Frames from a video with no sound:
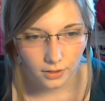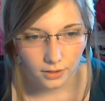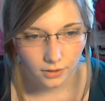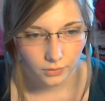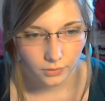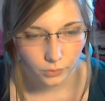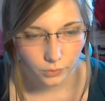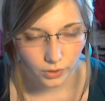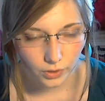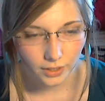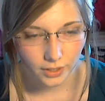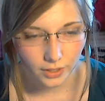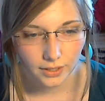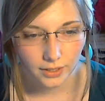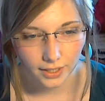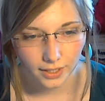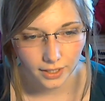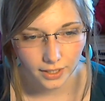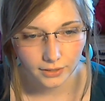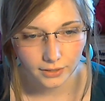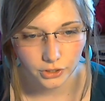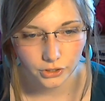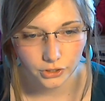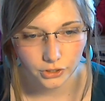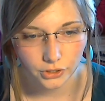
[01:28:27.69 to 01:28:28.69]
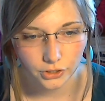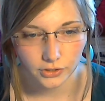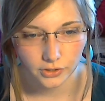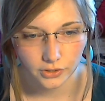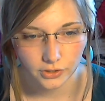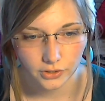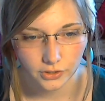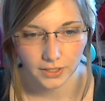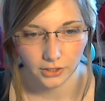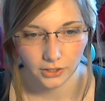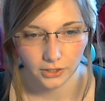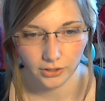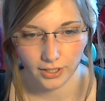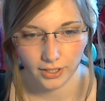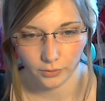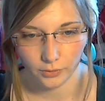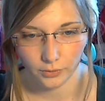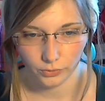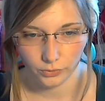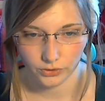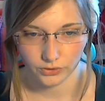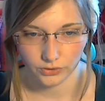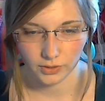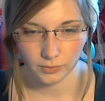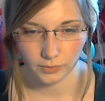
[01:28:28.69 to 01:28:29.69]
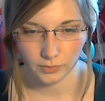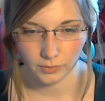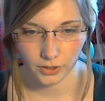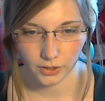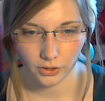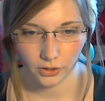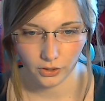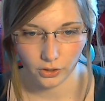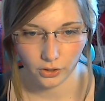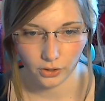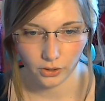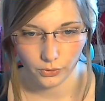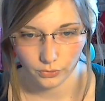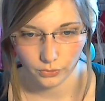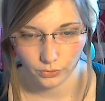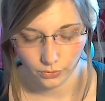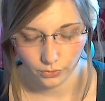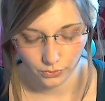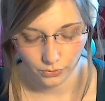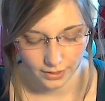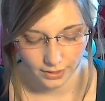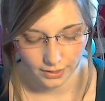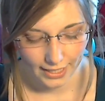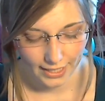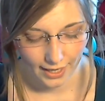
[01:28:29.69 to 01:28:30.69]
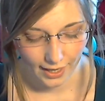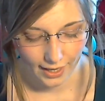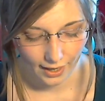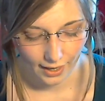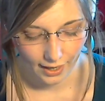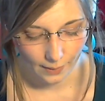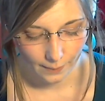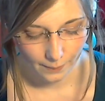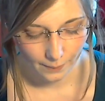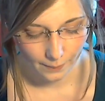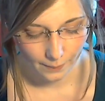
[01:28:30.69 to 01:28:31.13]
What language do you speak in your head when you simply go through the day?